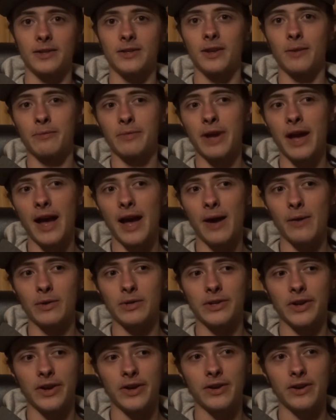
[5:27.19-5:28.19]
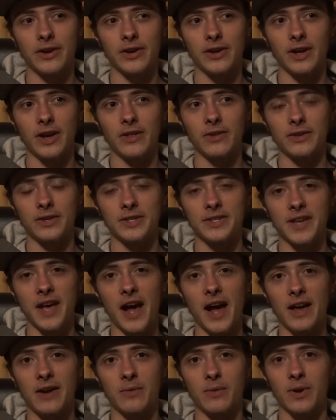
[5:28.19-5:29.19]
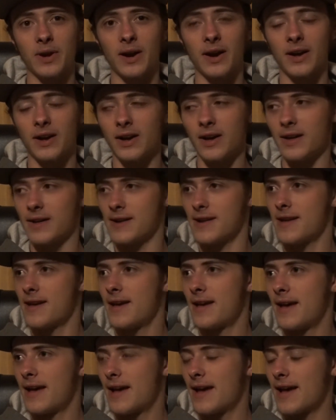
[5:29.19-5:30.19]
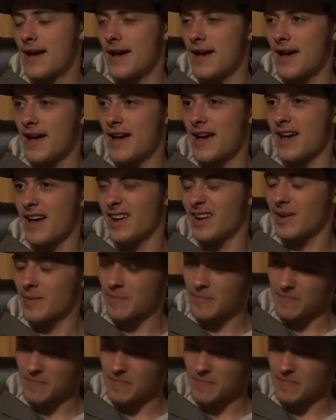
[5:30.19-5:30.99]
Some guy was hunting on the other side of where I hunt, and